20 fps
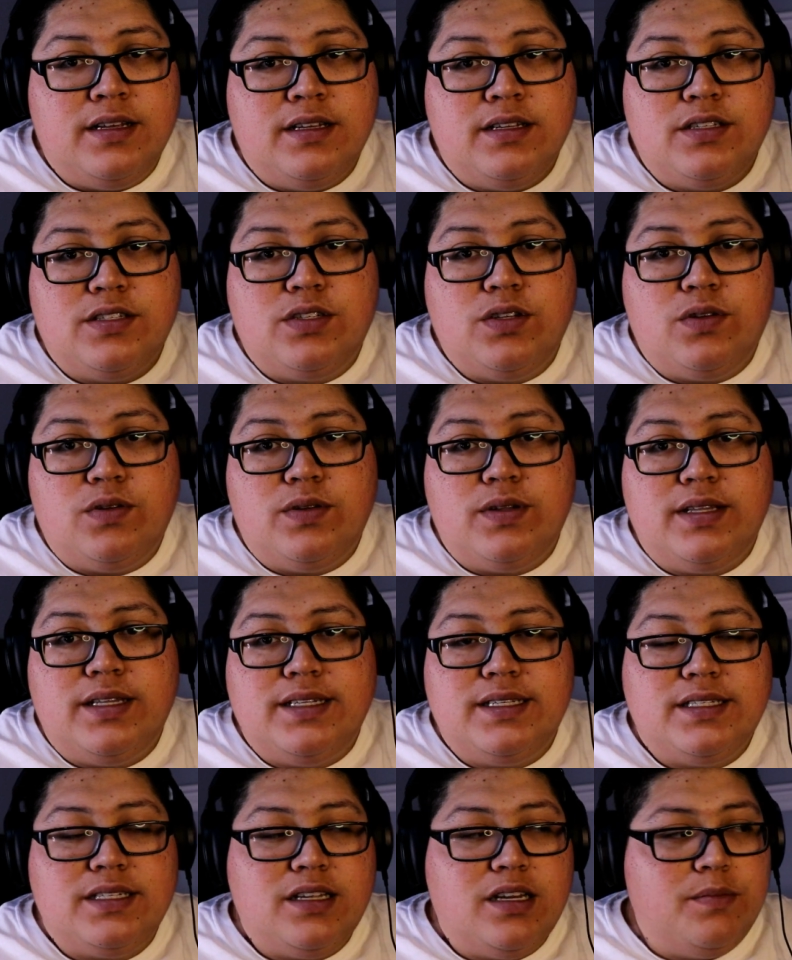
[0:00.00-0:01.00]
So
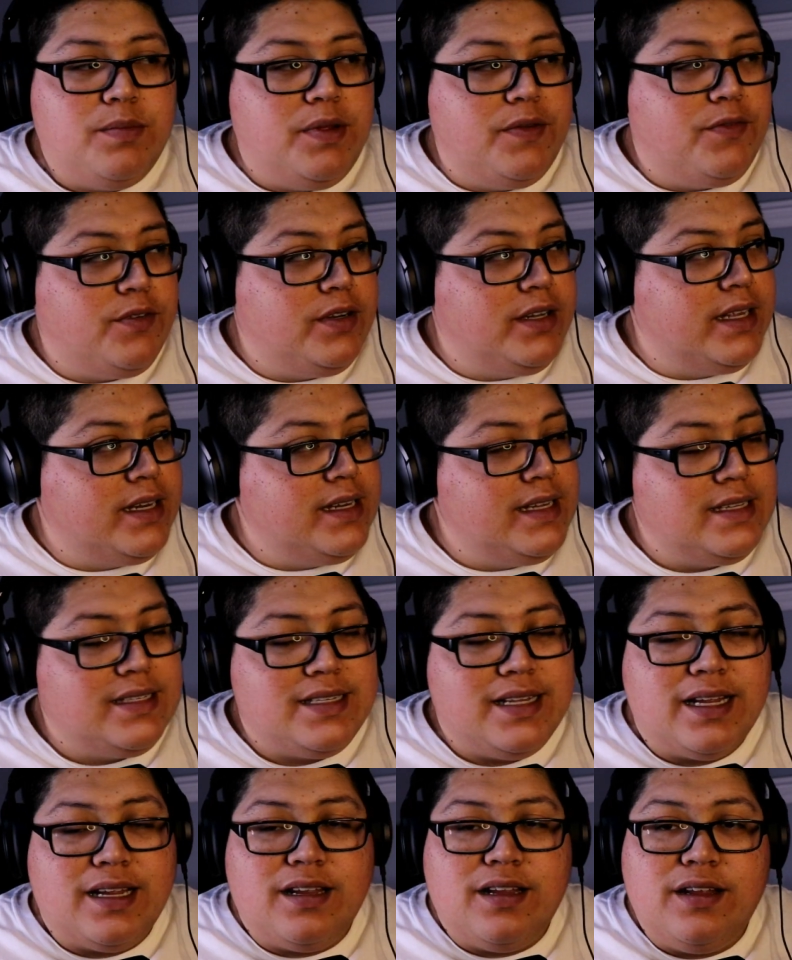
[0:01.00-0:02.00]
this is going to be for techniques
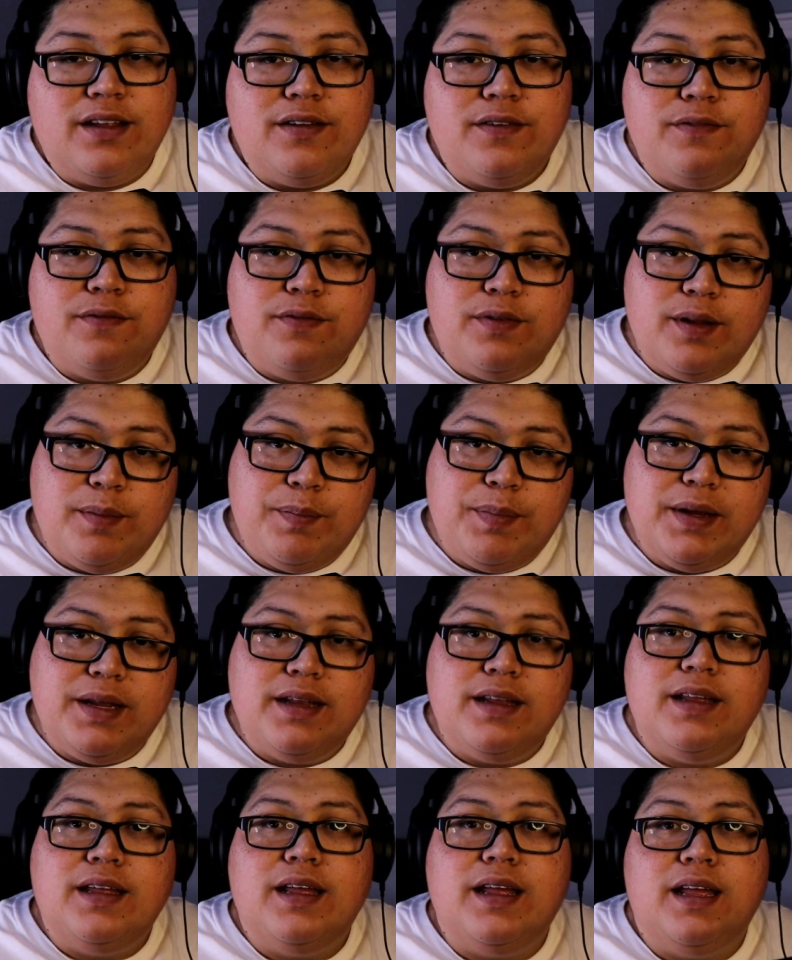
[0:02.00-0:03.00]
like
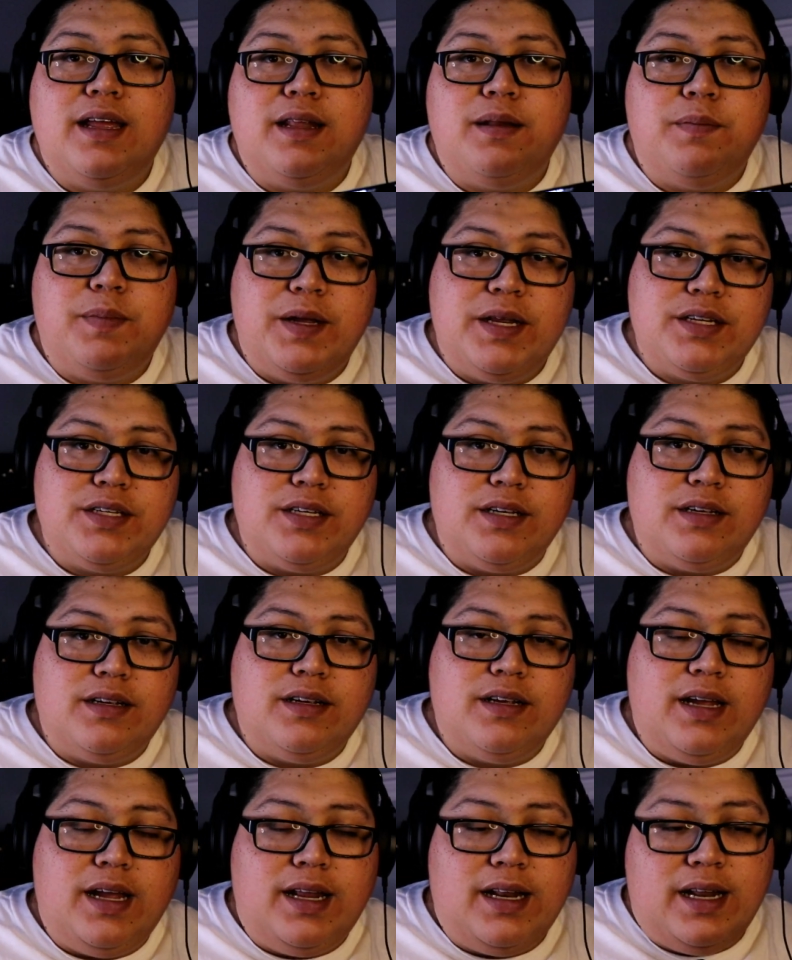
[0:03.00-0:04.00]
flipping and pitching.
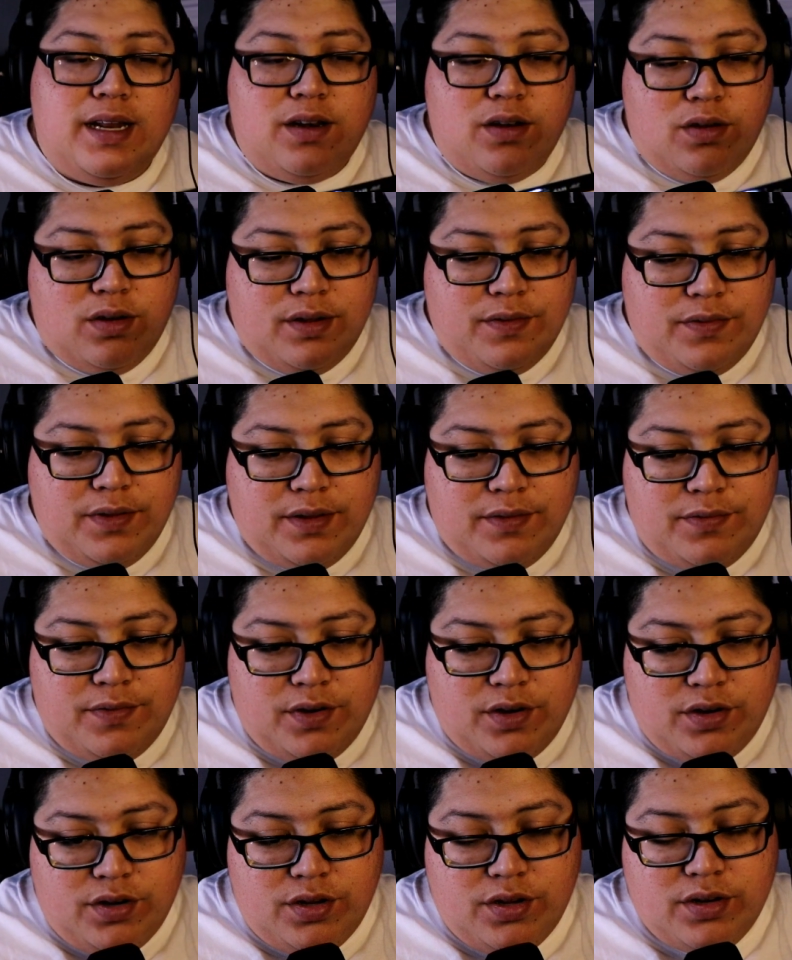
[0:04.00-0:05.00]
And I know if
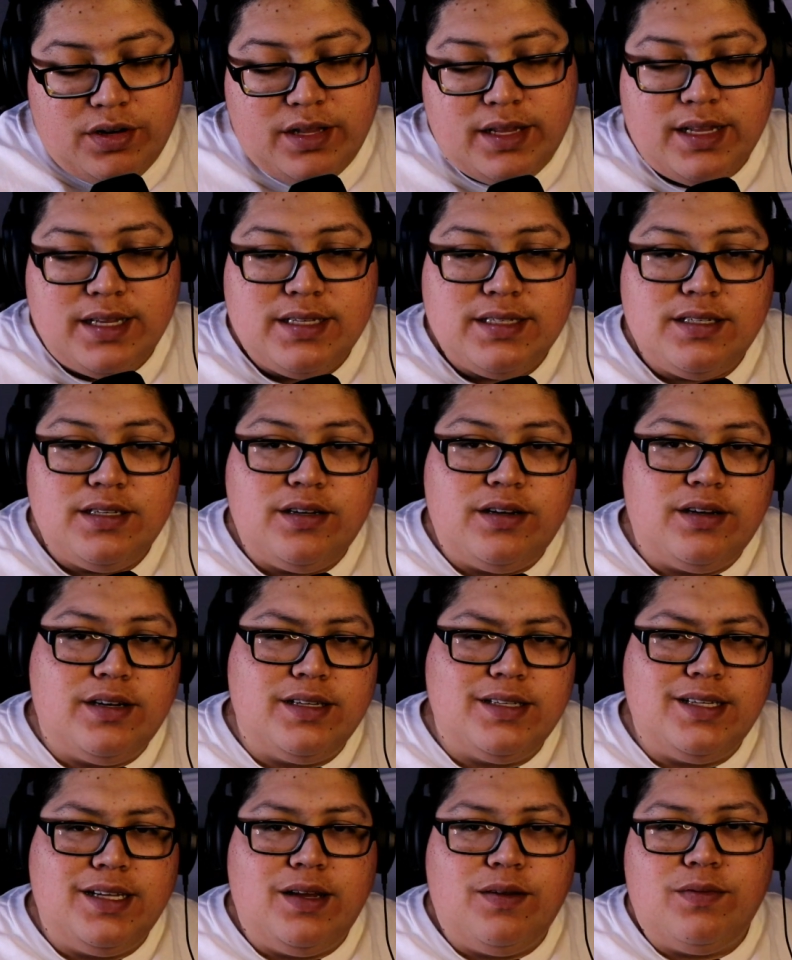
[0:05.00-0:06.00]
you're new to this, you're going to
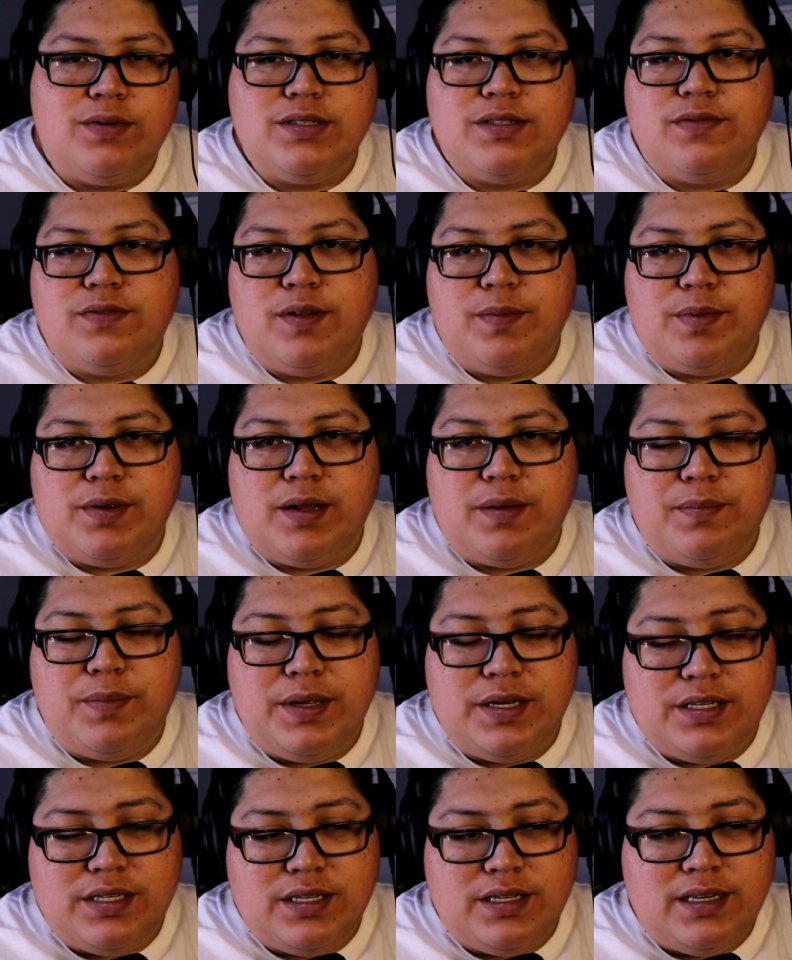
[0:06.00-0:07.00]
say, what's flipping and
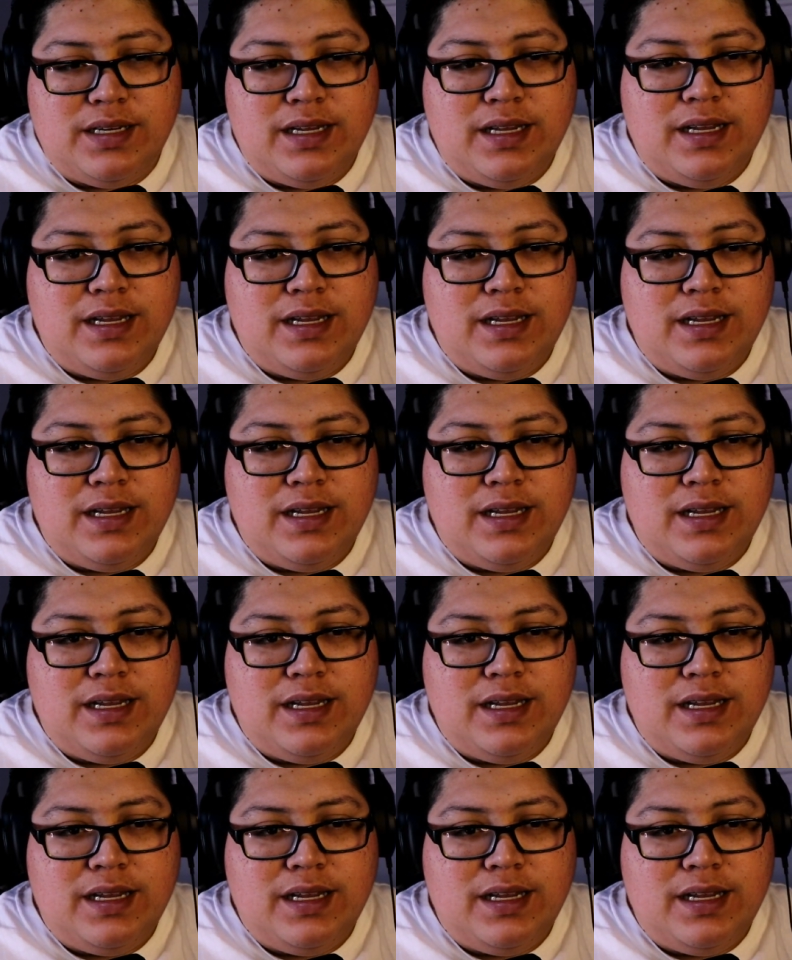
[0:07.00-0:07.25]
pitching?